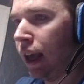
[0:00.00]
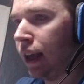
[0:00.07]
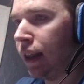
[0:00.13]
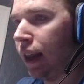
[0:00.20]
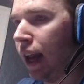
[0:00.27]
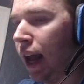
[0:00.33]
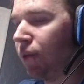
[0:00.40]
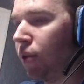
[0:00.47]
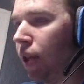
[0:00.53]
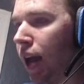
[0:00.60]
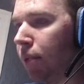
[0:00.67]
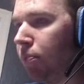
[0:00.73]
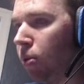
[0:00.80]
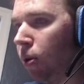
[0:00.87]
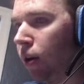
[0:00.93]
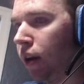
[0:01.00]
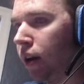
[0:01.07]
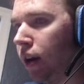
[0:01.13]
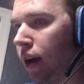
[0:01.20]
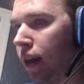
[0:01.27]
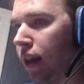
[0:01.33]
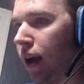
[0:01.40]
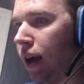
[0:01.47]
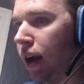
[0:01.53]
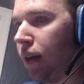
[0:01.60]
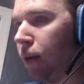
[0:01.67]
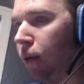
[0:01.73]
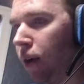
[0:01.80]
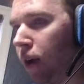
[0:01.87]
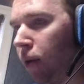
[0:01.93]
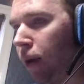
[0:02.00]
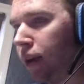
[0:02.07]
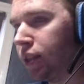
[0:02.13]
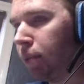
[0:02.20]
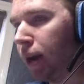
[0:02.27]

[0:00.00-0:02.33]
Then after that point, I went to